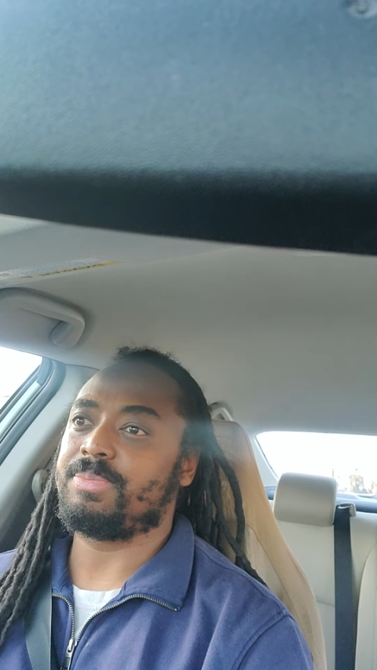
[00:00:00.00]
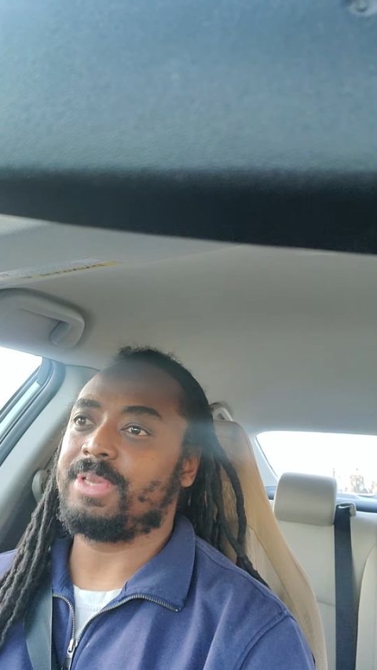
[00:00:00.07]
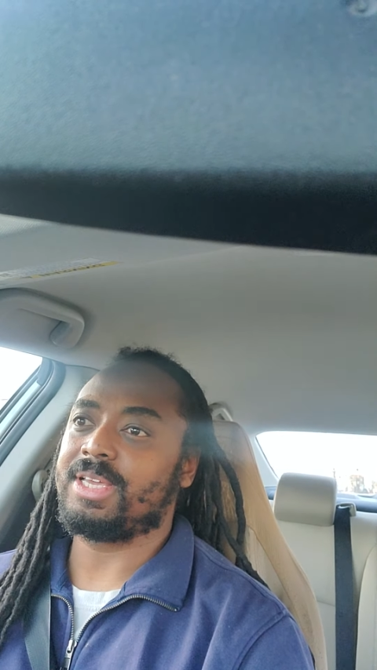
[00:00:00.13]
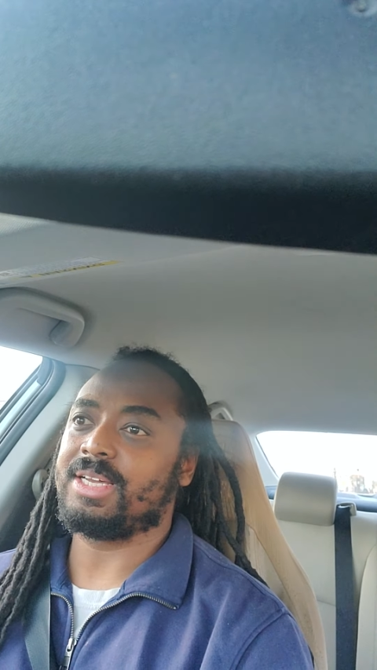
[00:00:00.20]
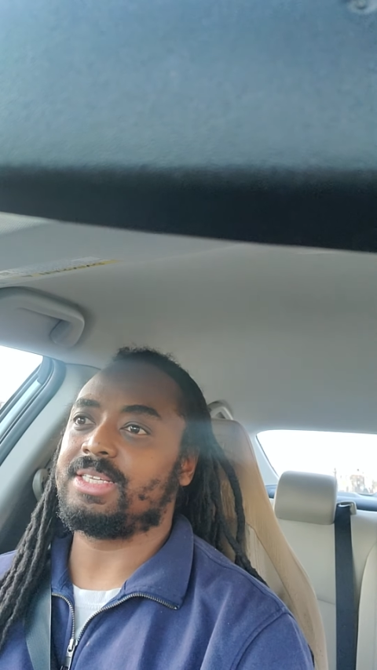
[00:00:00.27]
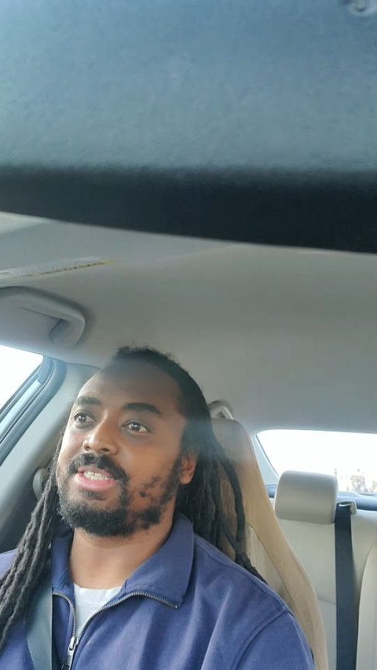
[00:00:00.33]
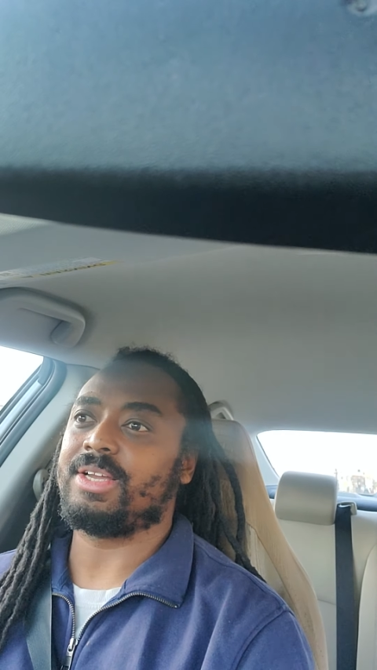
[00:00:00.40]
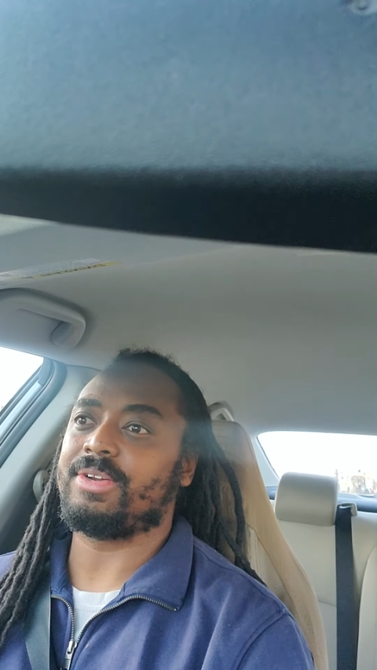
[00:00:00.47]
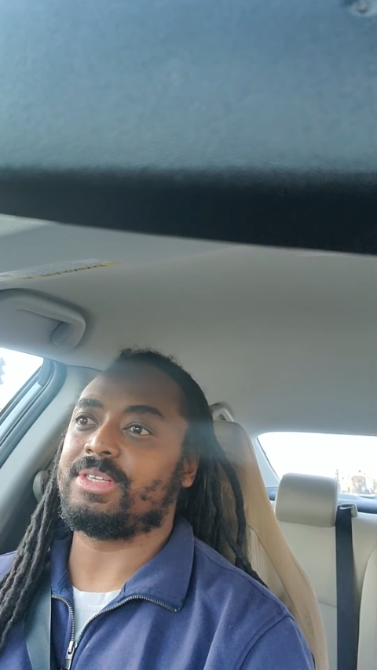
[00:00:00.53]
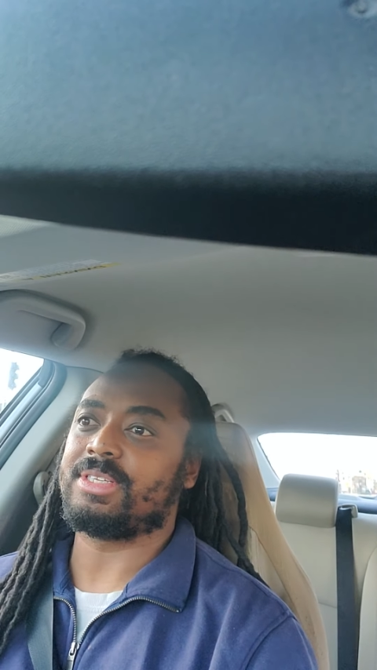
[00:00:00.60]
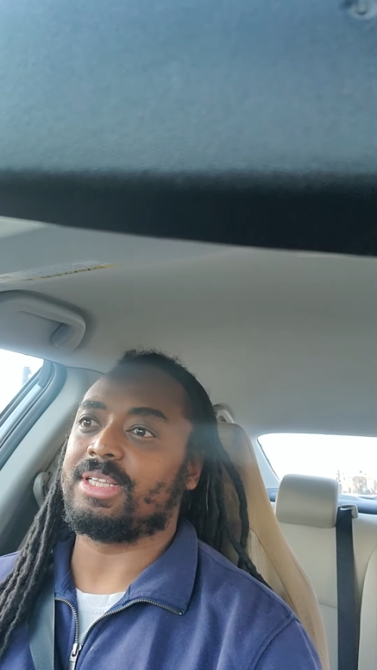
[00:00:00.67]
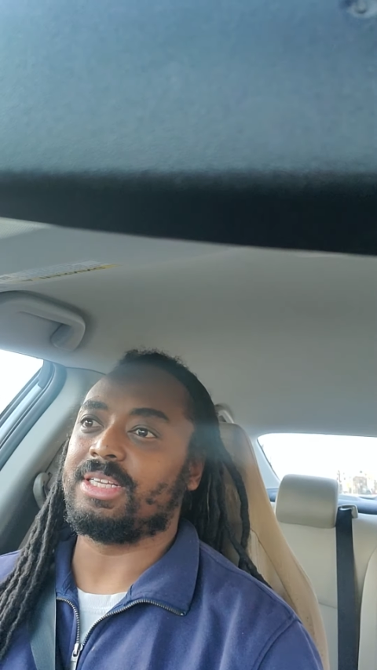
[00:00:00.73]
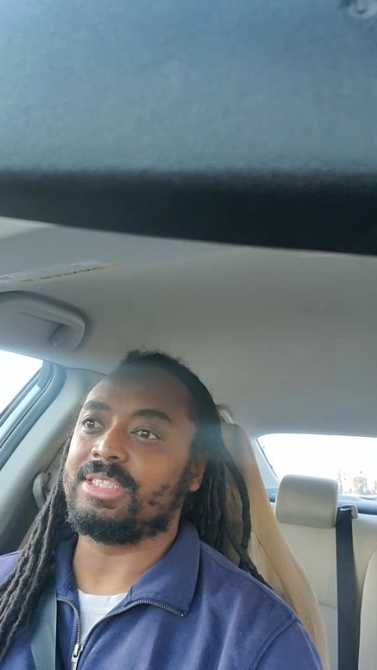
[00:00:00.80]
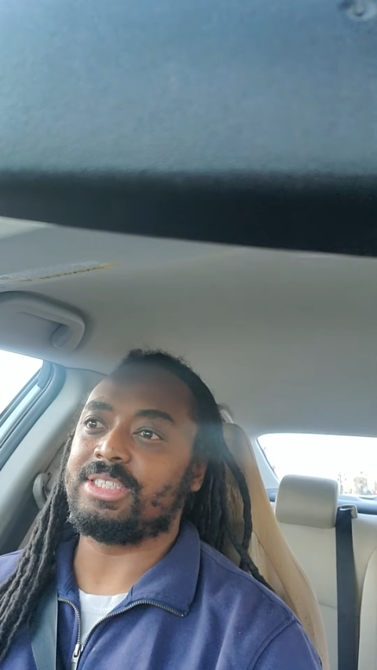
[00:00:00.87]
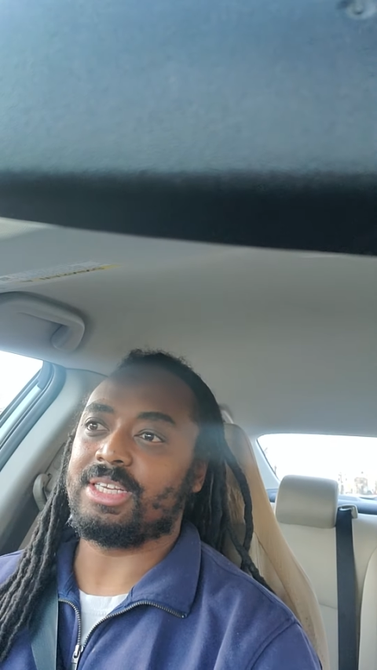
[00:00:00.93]
because there is
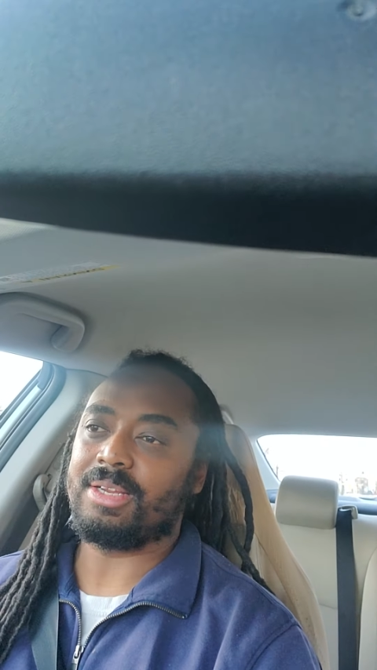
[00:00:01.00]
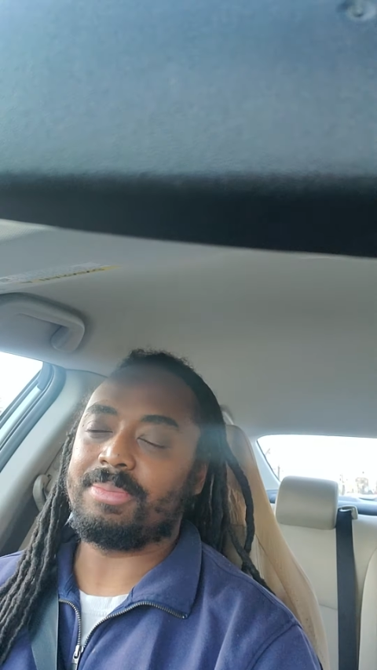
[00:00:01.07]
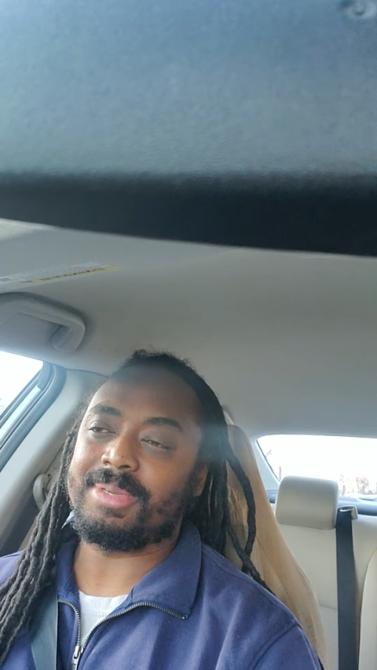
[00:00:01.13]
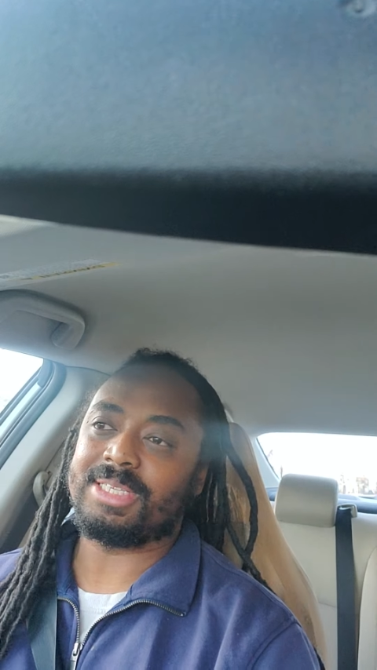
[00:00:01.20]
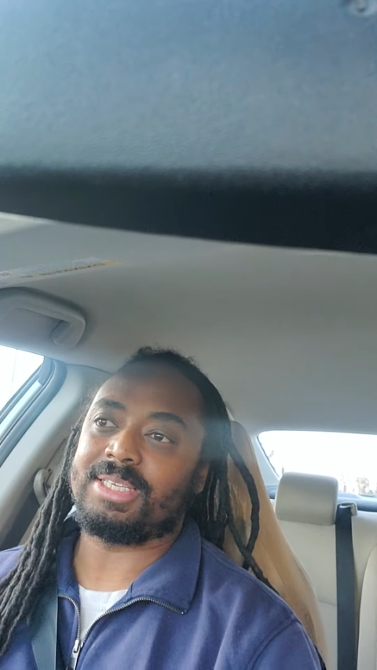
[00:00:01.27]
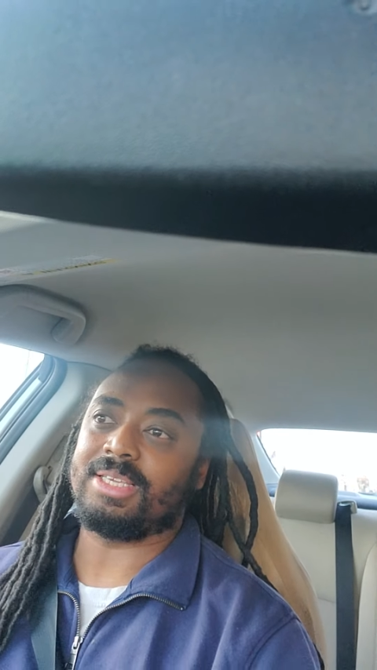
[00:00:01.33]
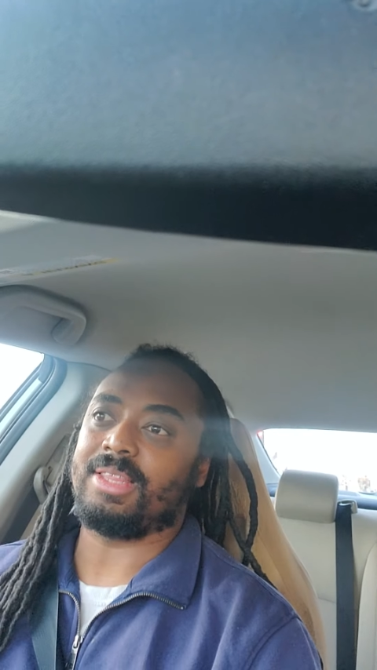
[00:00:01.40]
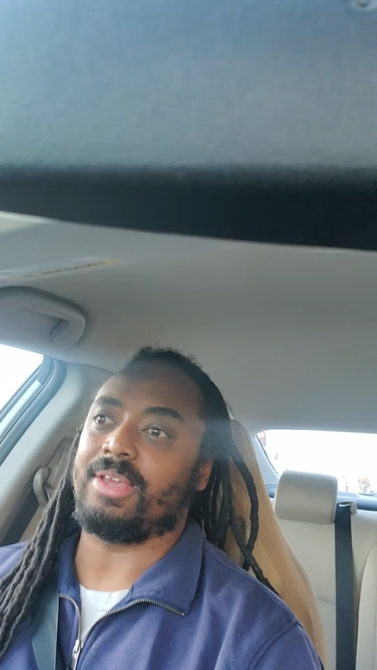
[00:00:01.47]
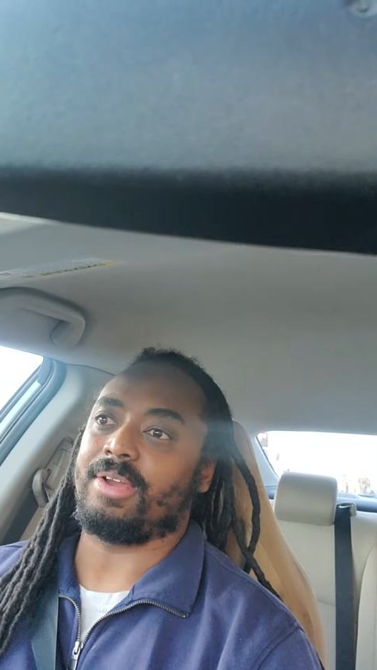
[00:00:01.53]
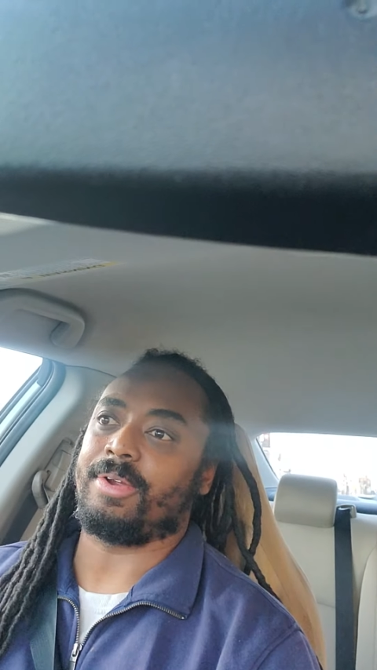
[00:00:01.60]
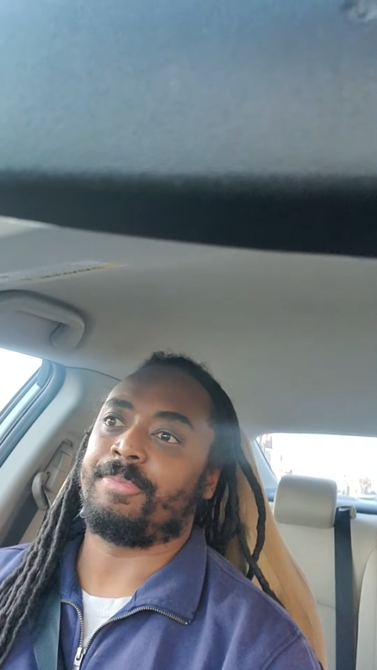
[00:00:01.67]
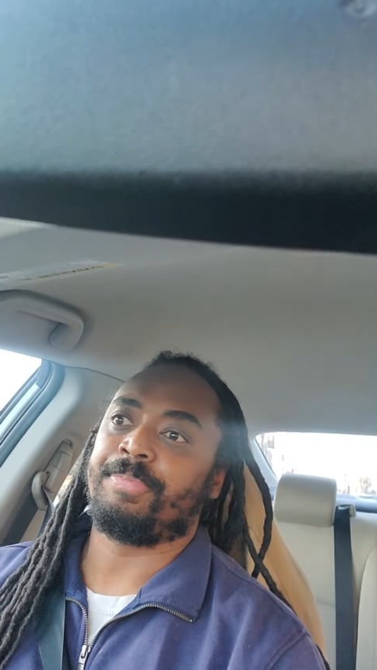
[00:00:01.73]
legitimacy there.